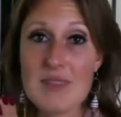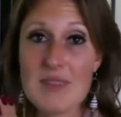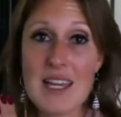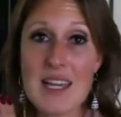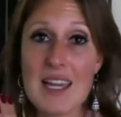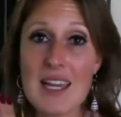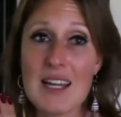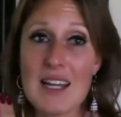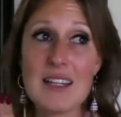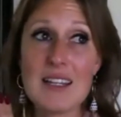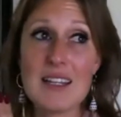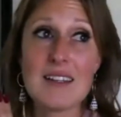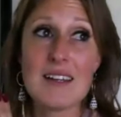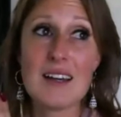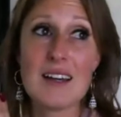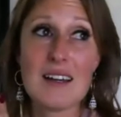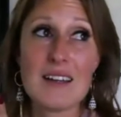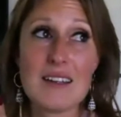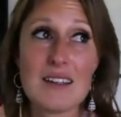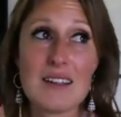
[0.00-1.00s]
And
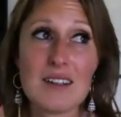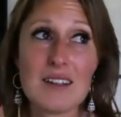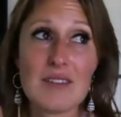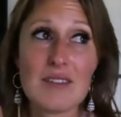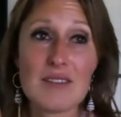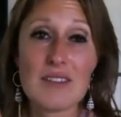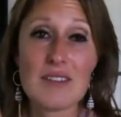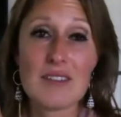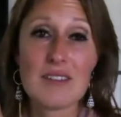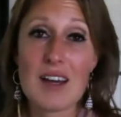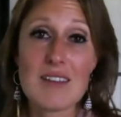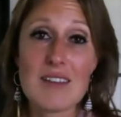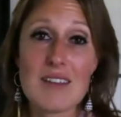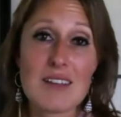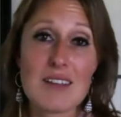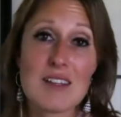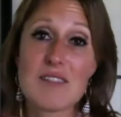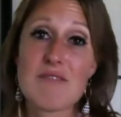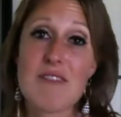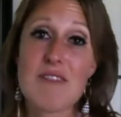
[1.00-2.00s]
uh, you know, I
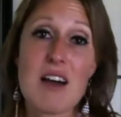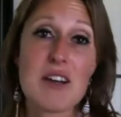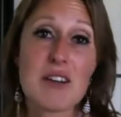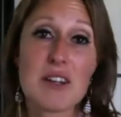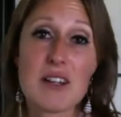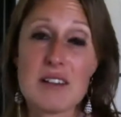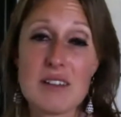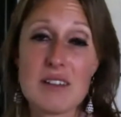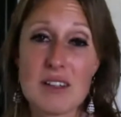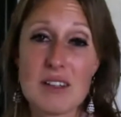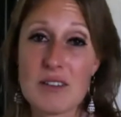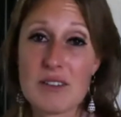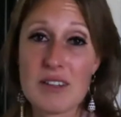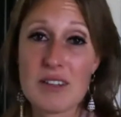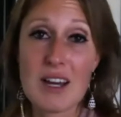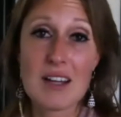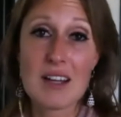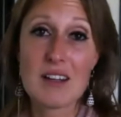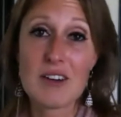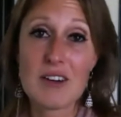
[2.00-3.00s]
say it's valued at you know
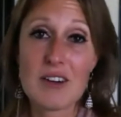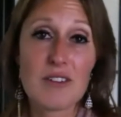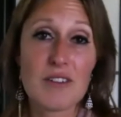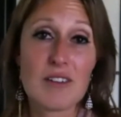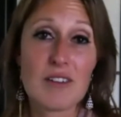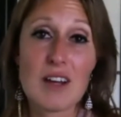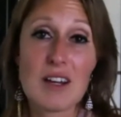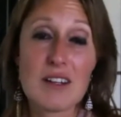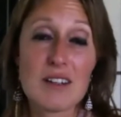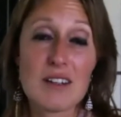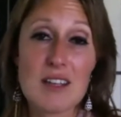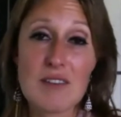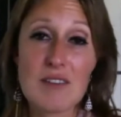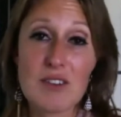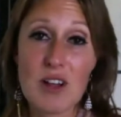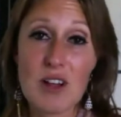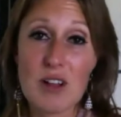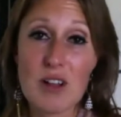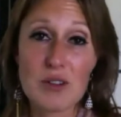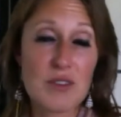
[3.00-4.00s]
nine hundred and ninety-seven
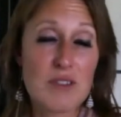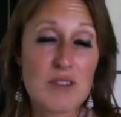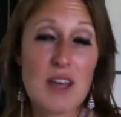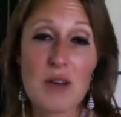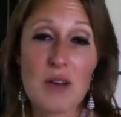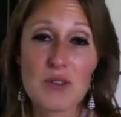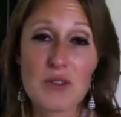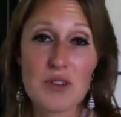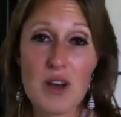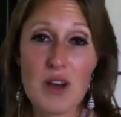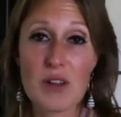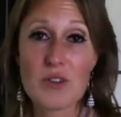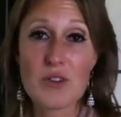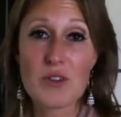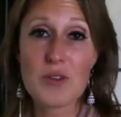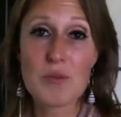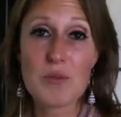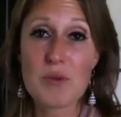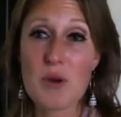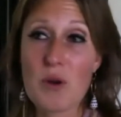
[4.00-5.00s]
dollars, a thousand
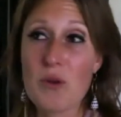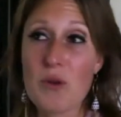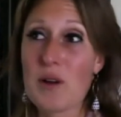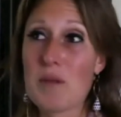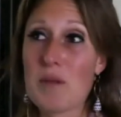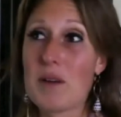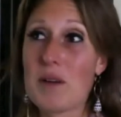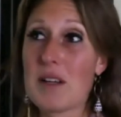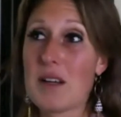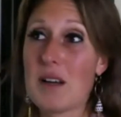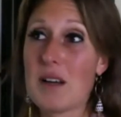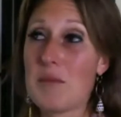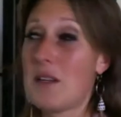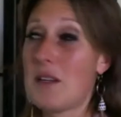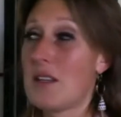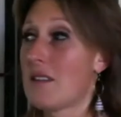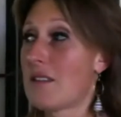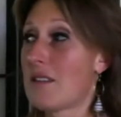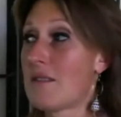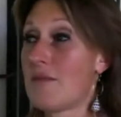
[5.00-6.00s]
dollars the program, but I mean
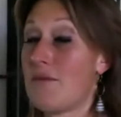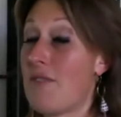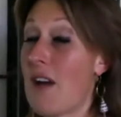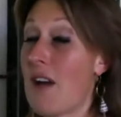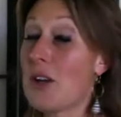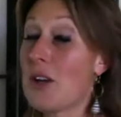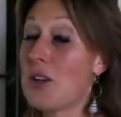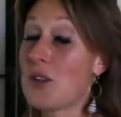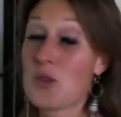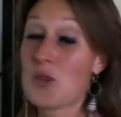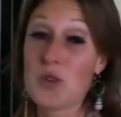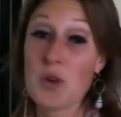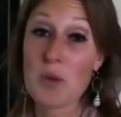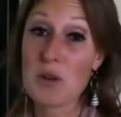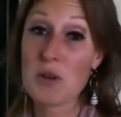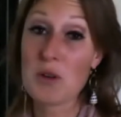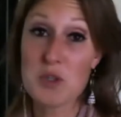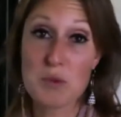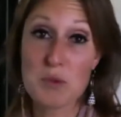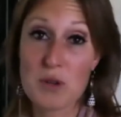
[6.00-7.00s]
it's valued at so
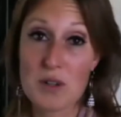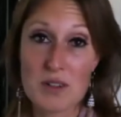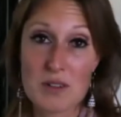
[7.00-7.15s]
much more.